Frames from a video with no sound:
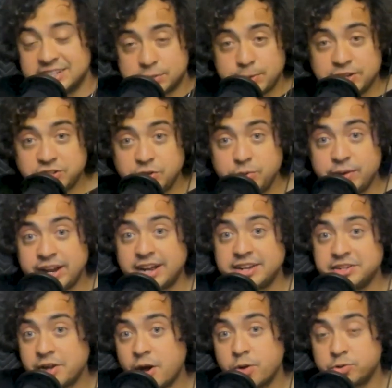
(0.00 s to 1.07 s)
especially when I
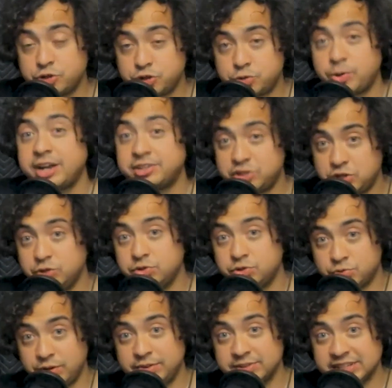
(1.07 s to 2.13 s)
know Shrek
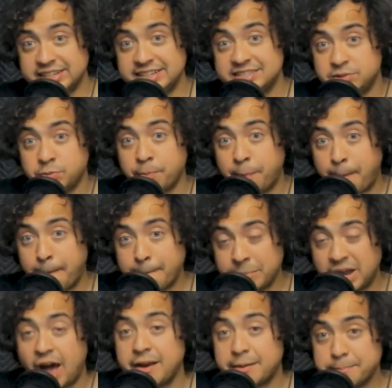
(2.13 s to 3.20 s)
2's re release
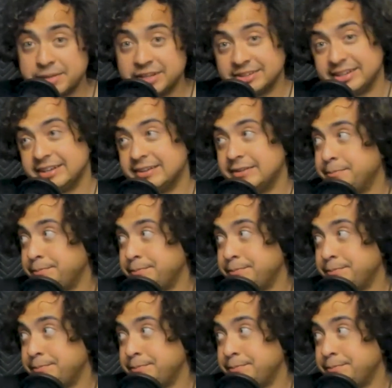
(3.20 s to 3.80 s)
got a million.